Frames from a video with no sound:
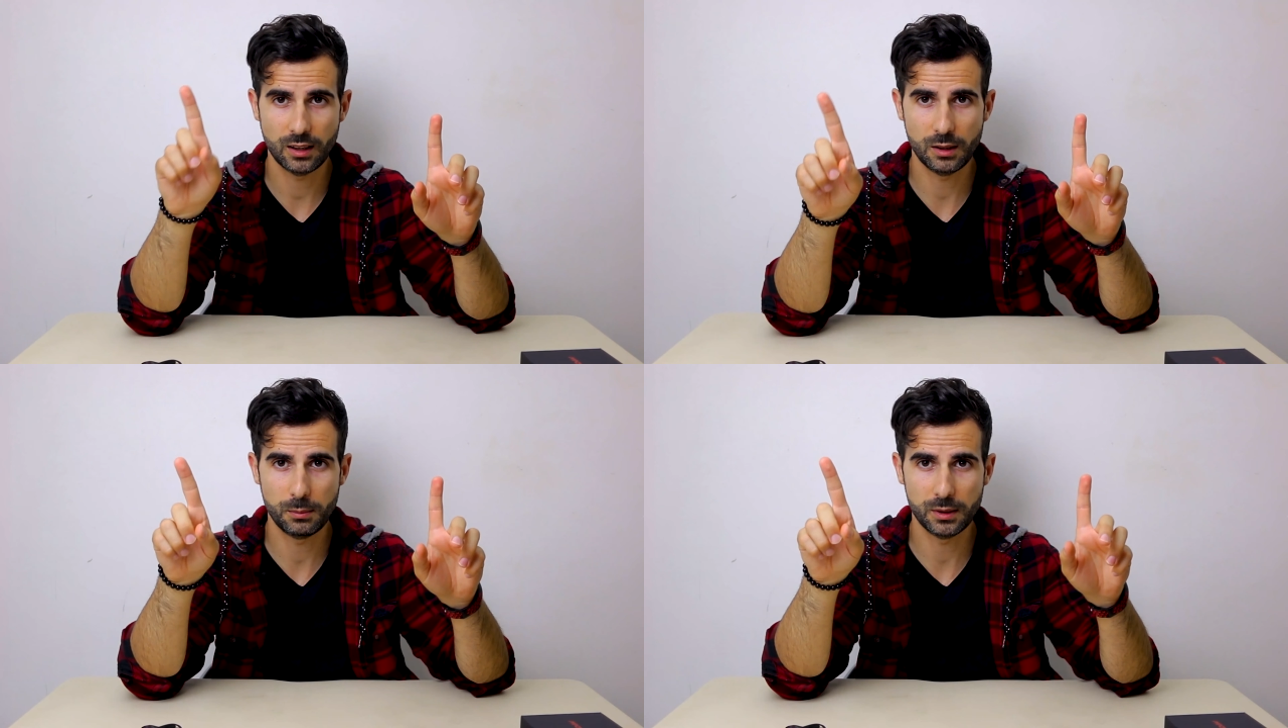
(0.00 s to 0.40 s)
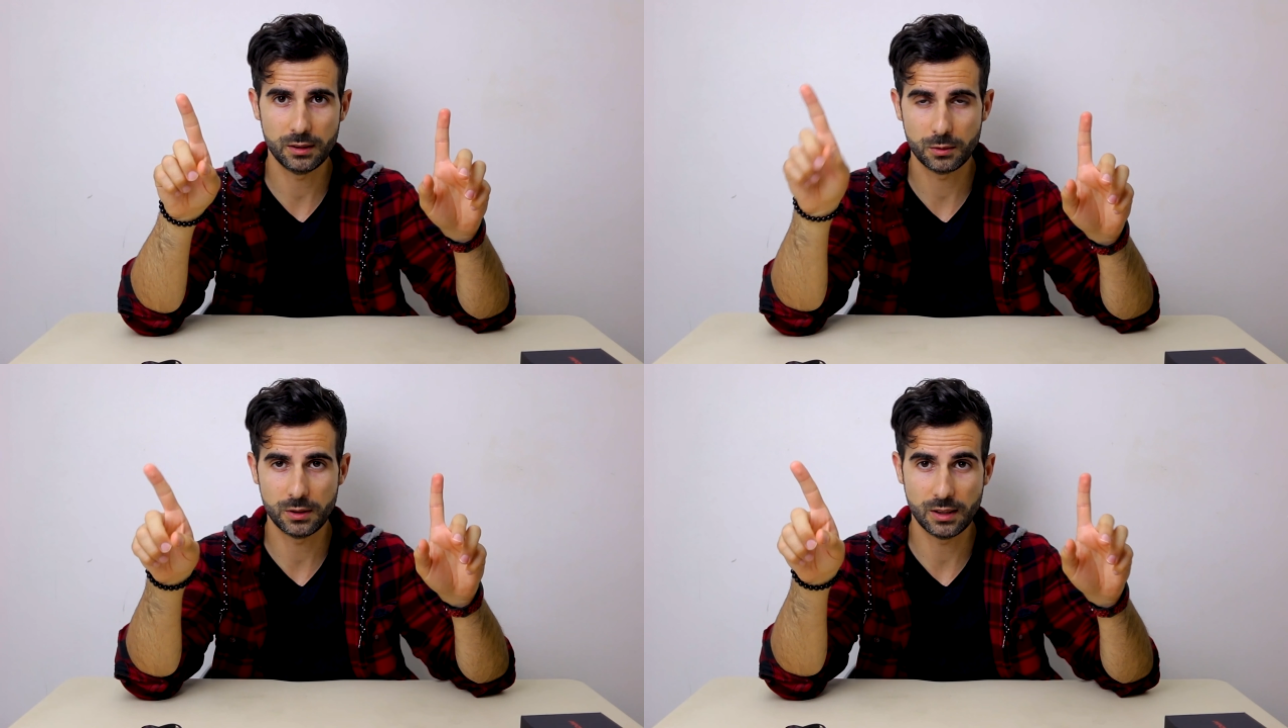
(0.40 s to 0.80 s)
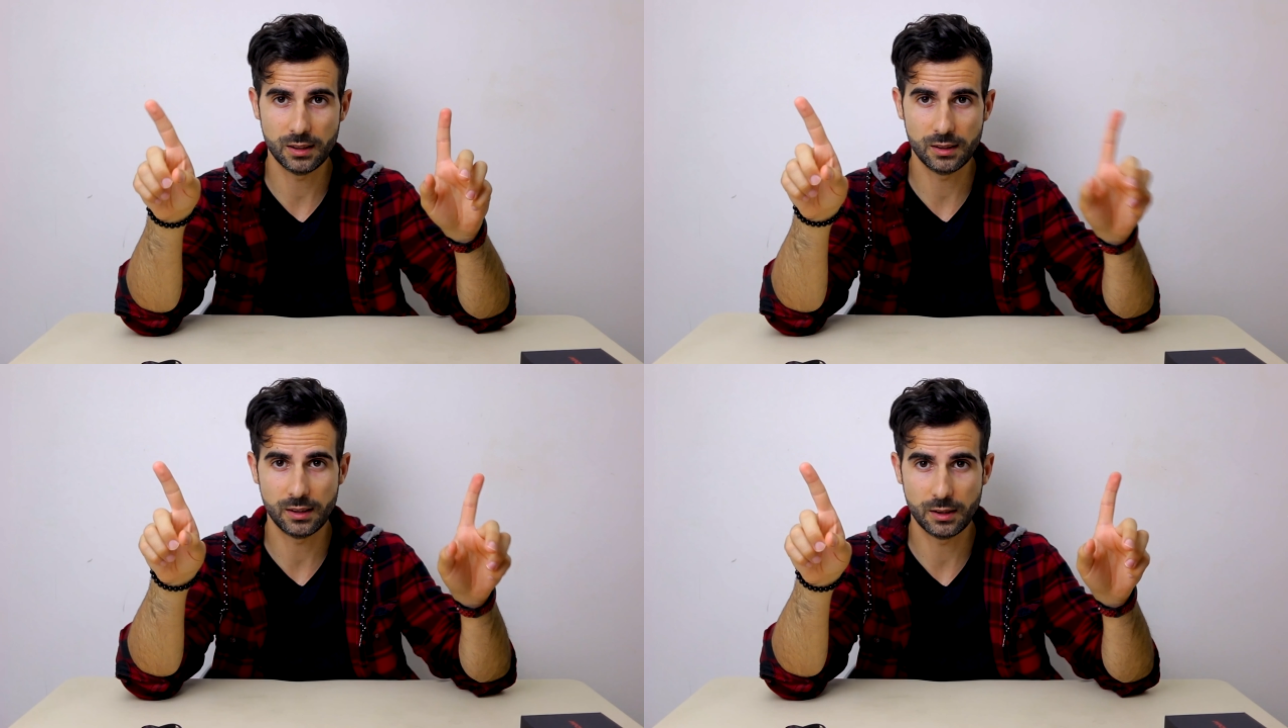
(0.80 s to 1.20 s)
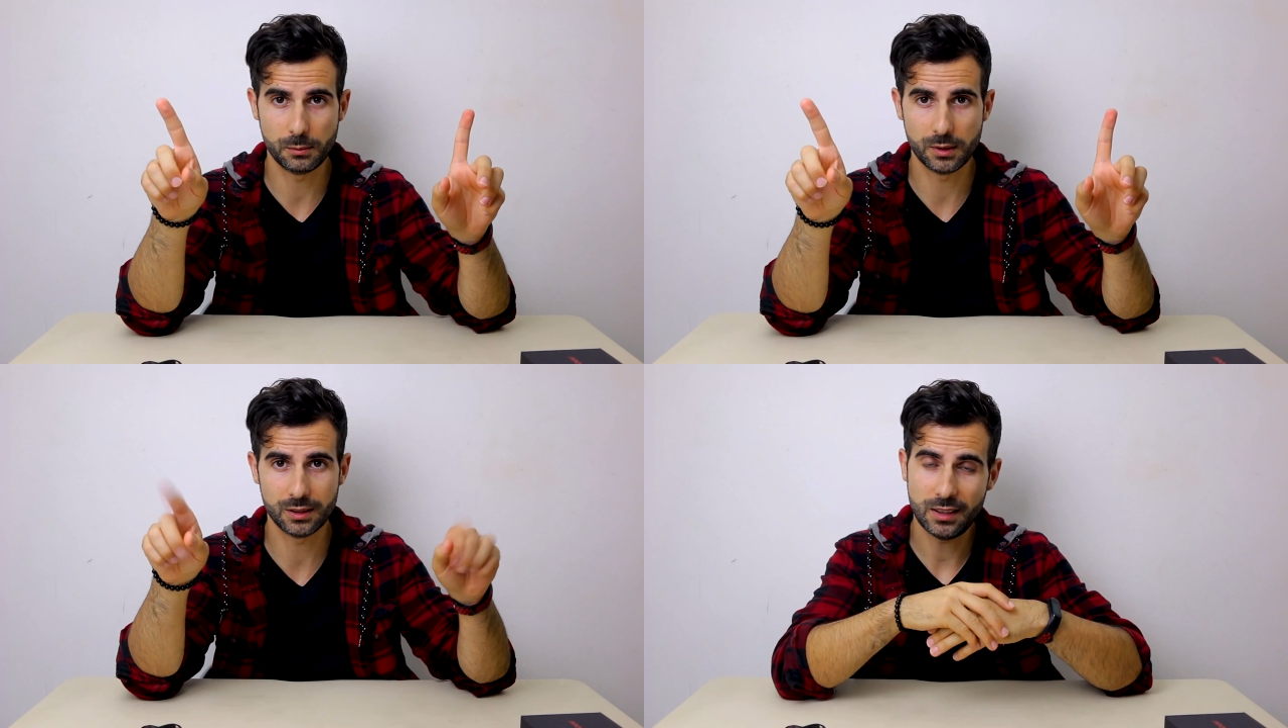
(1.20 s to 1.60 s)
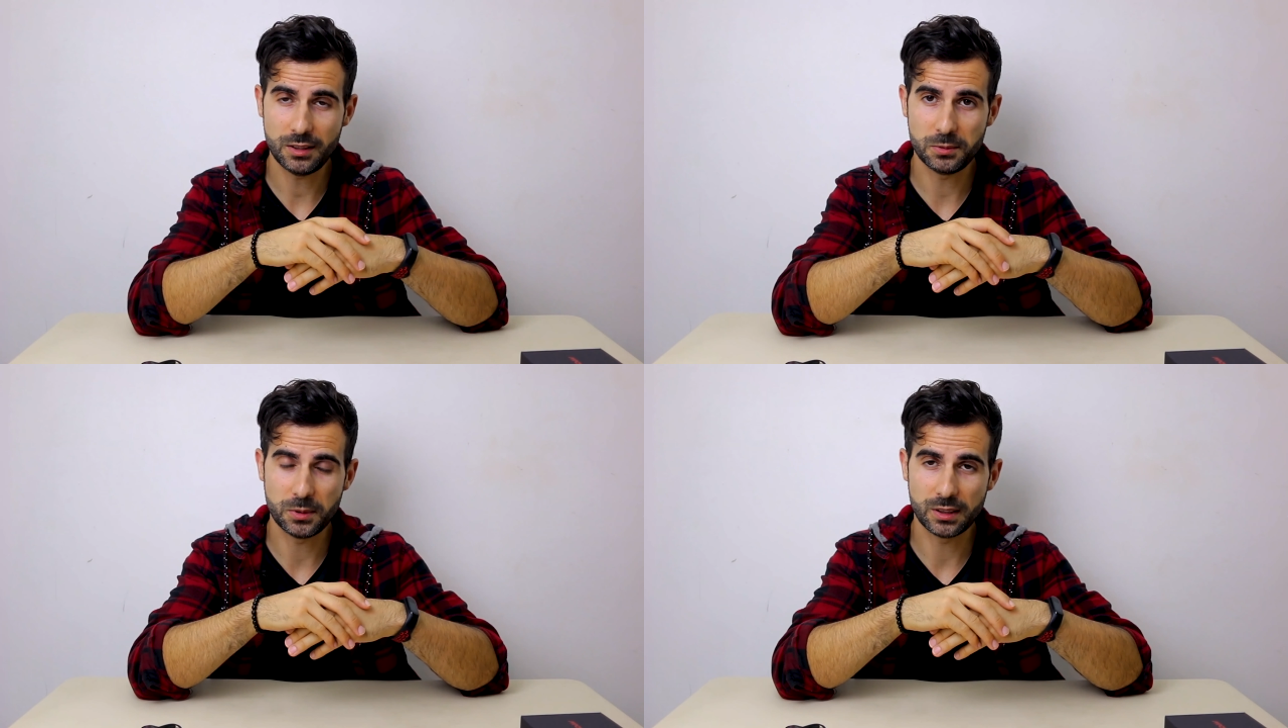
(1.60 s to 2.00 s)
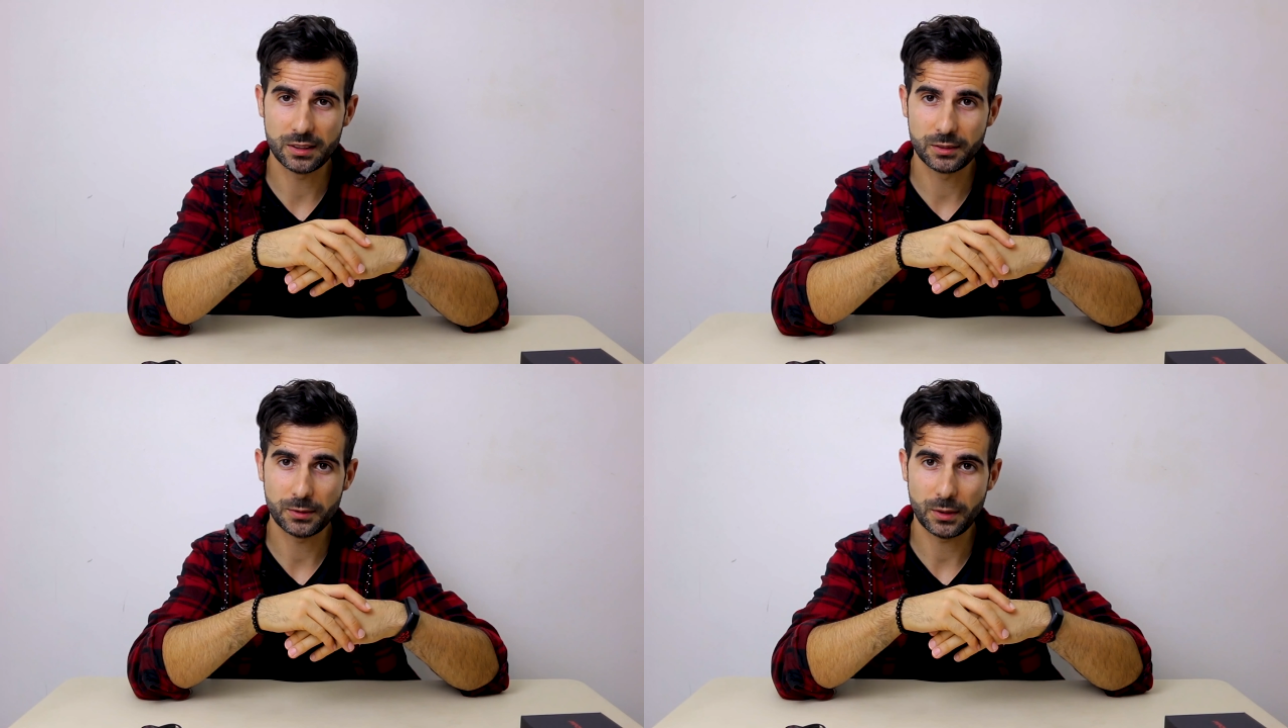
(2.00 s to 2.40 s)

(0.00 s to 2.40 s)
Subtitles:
earbud to the other earbud. They do work